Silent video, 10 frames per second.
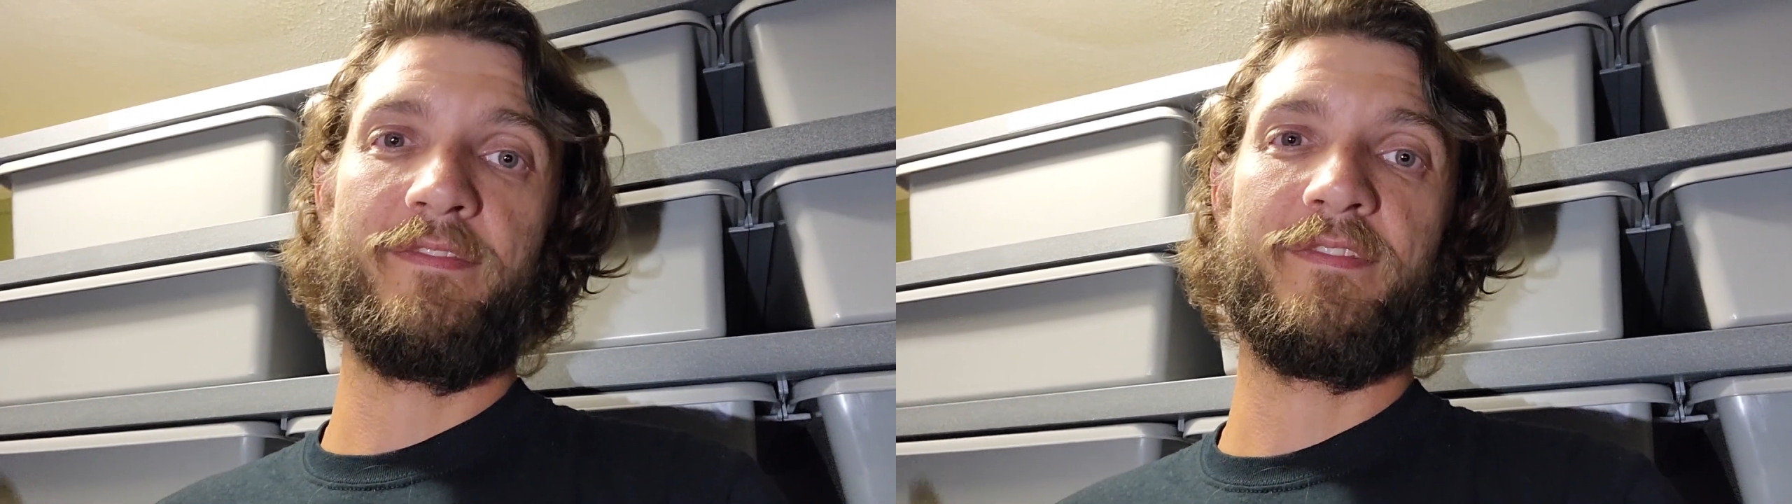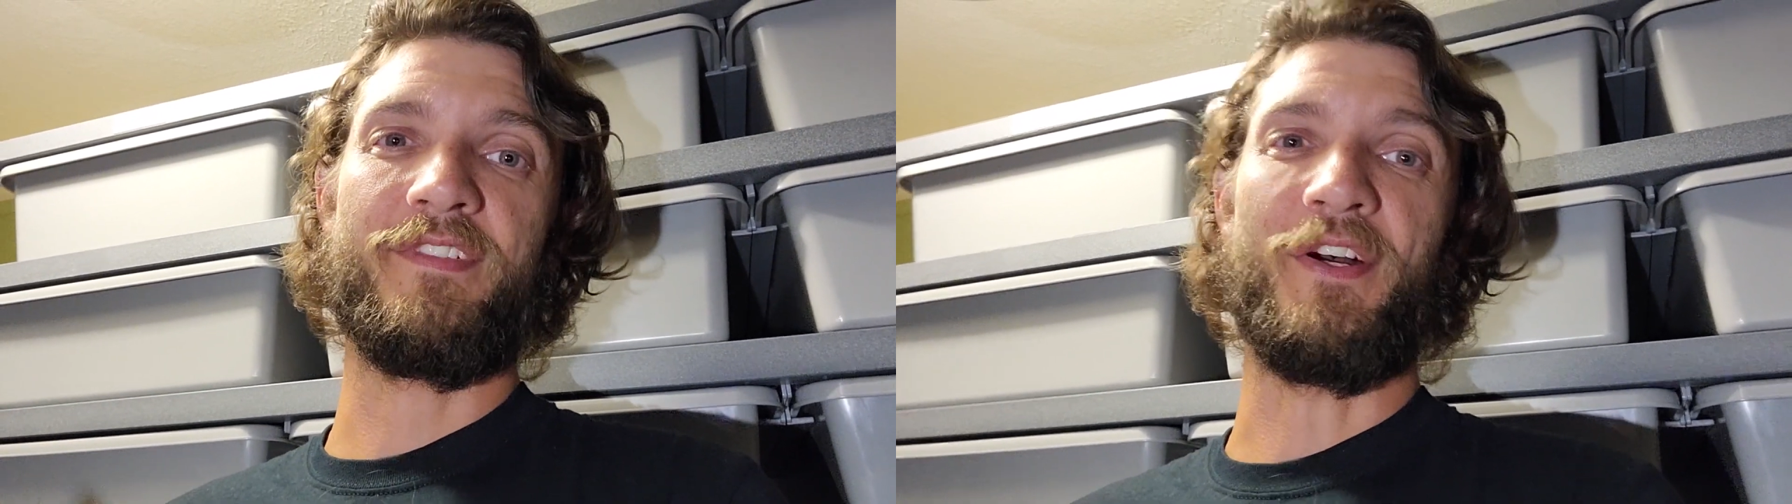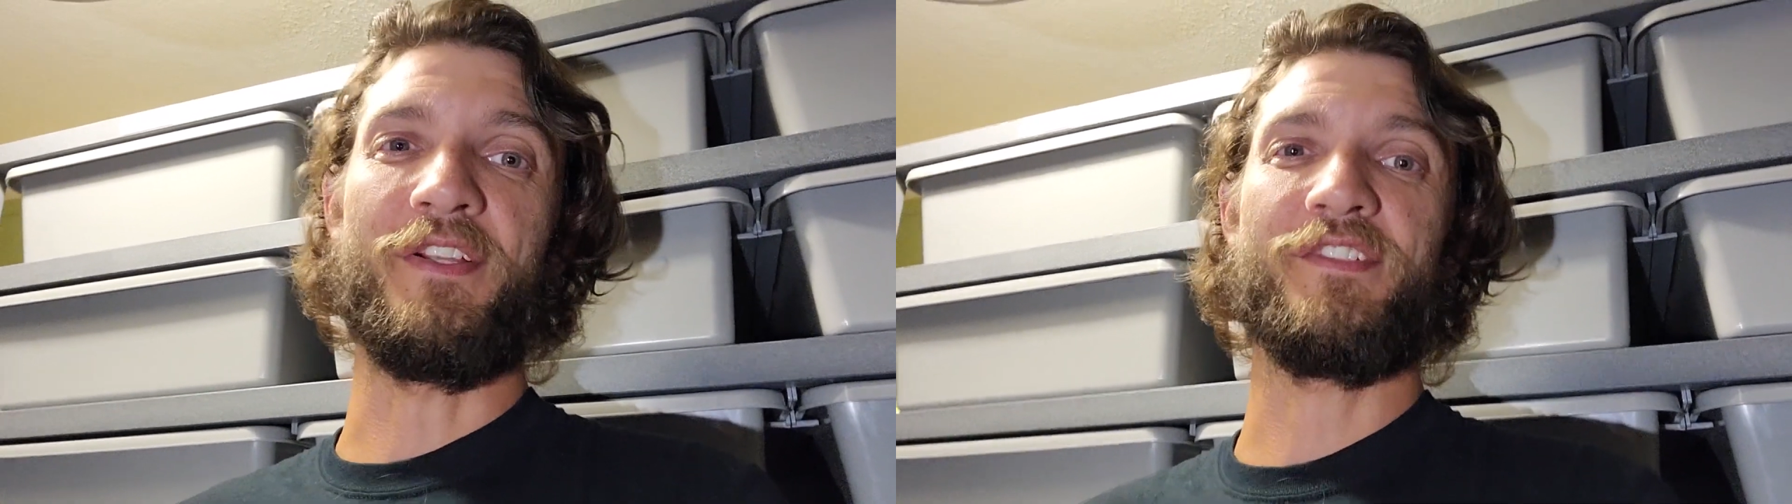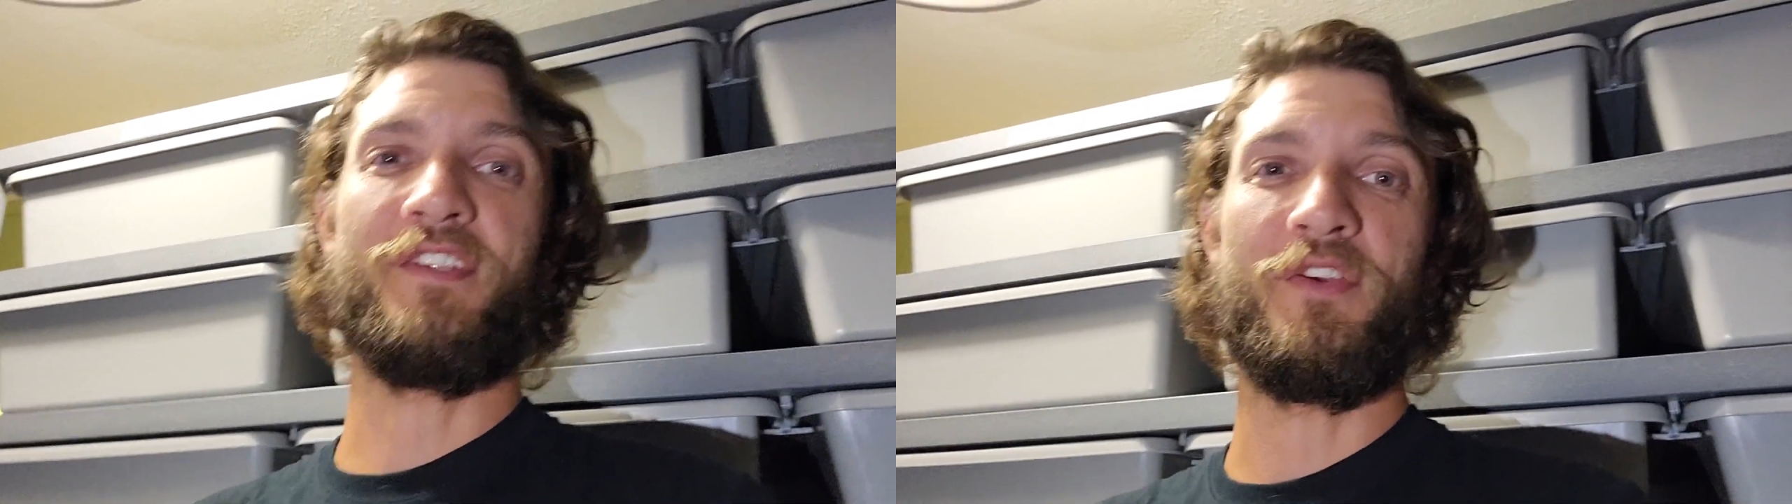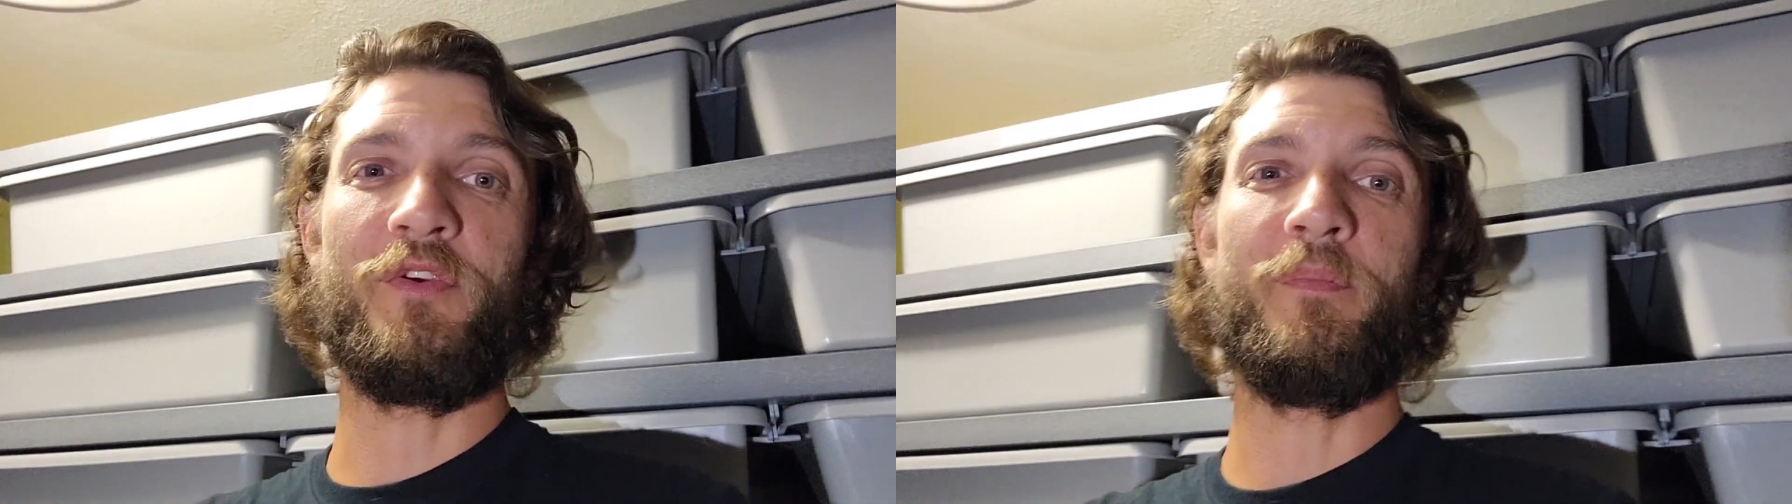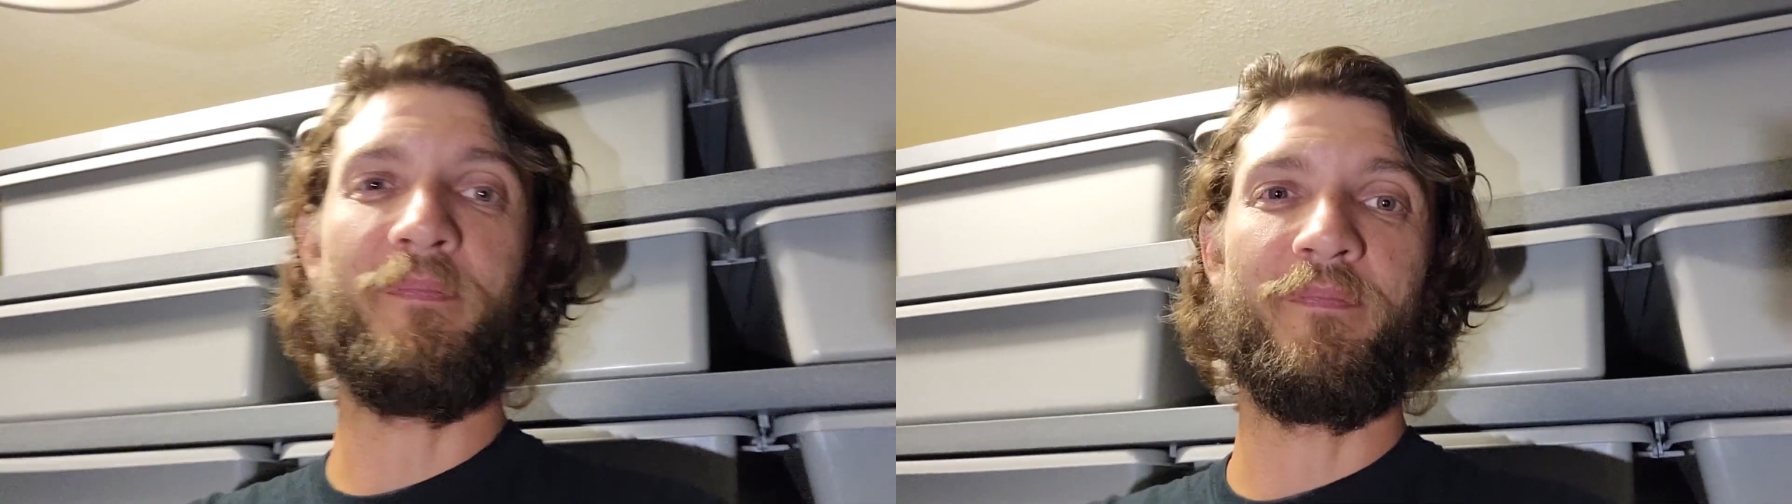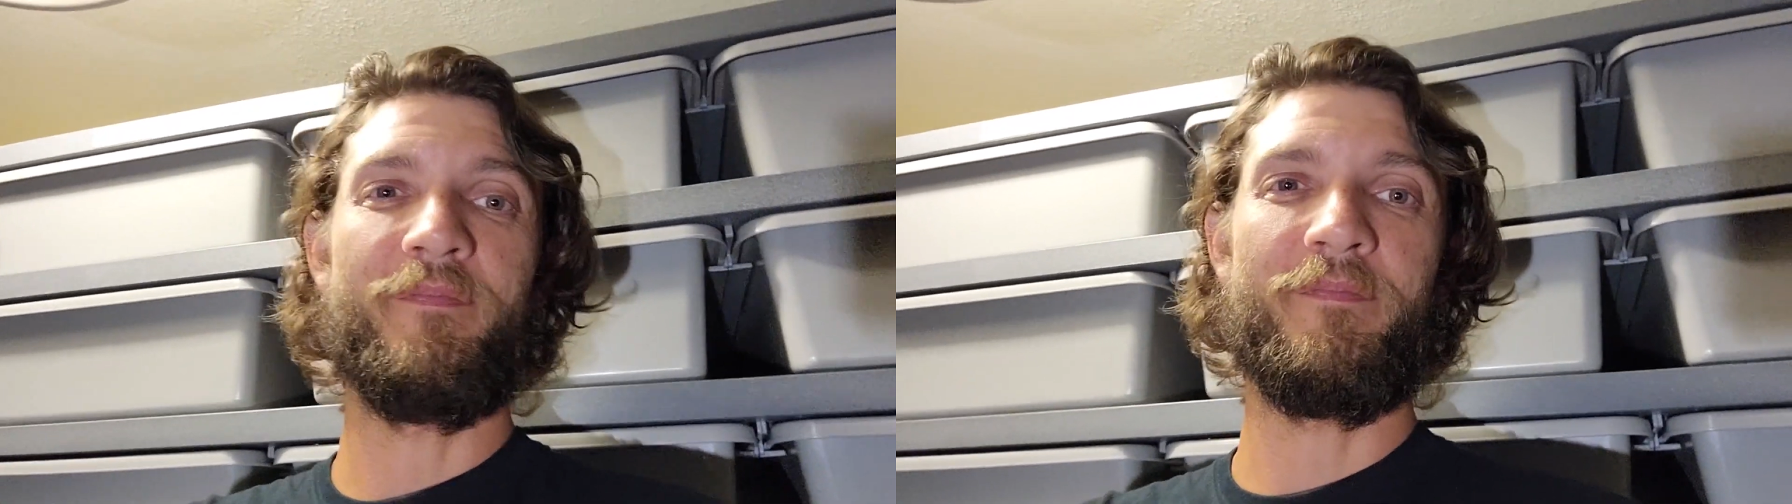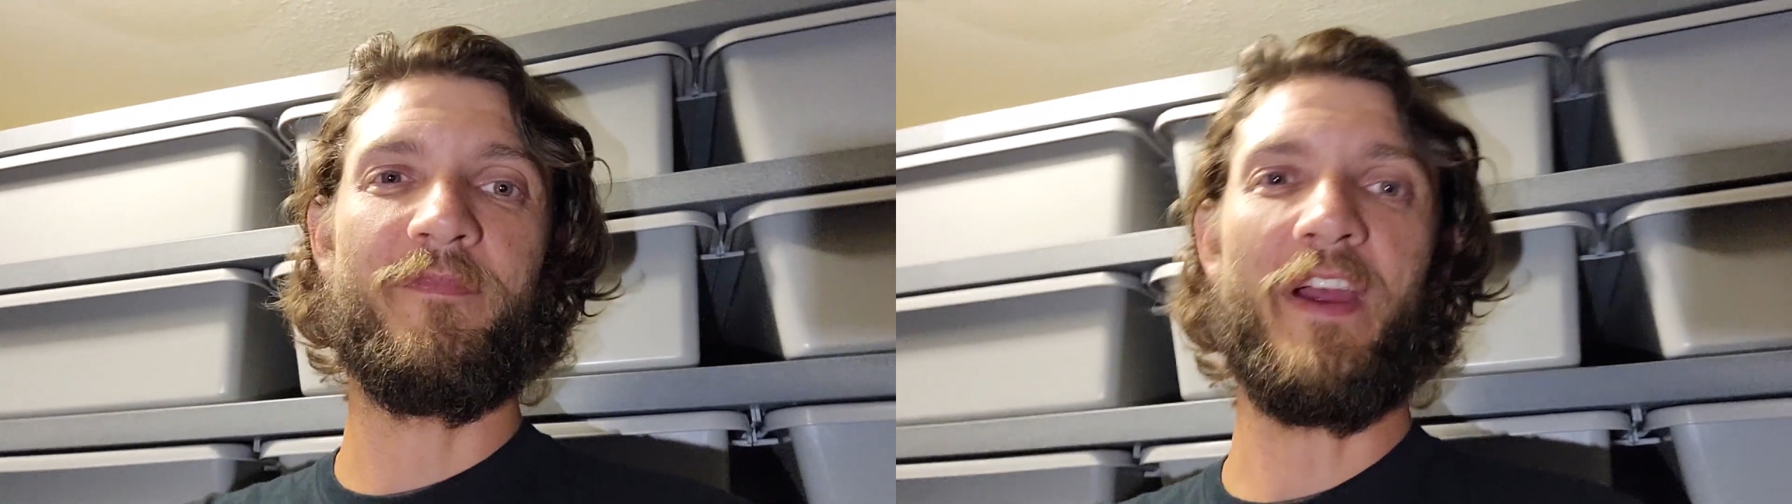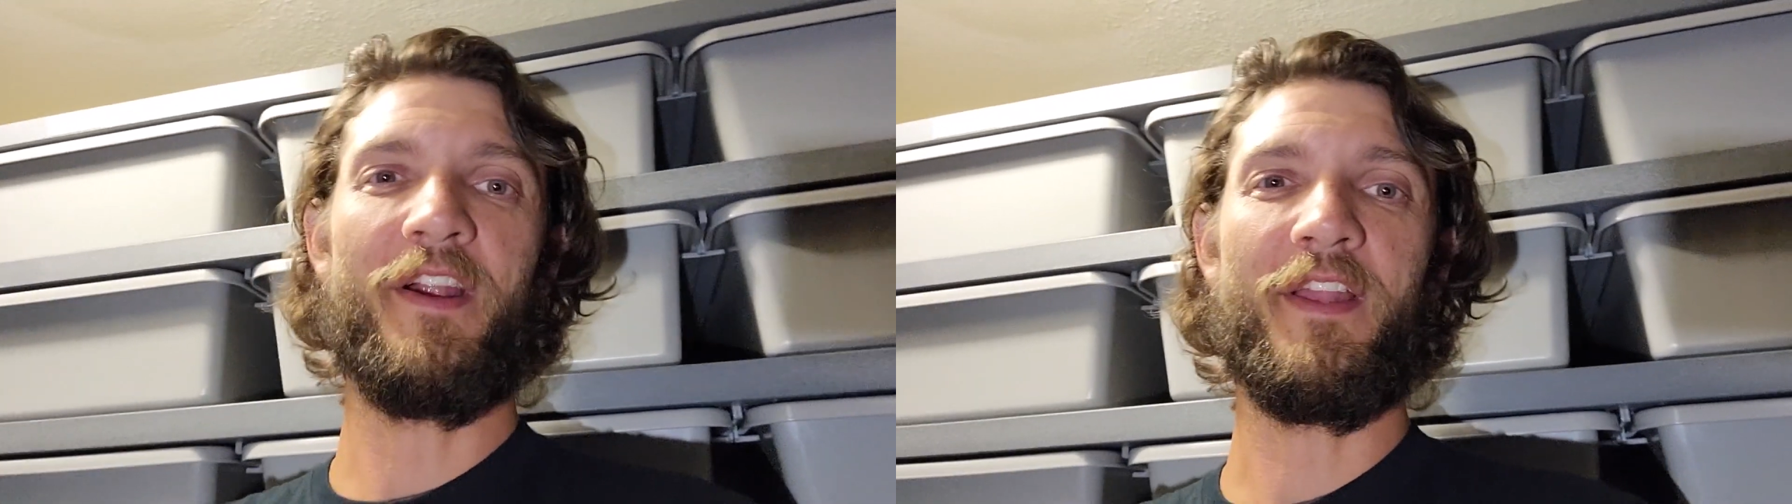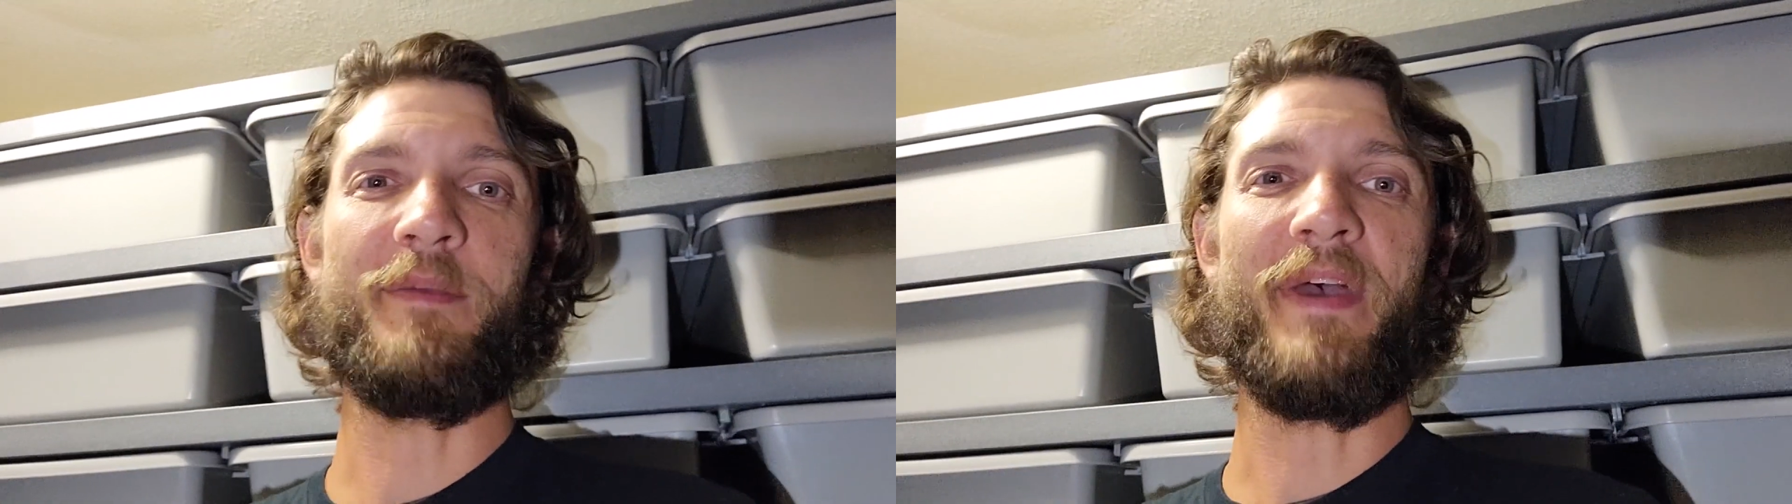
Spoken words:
so it's 2 fairly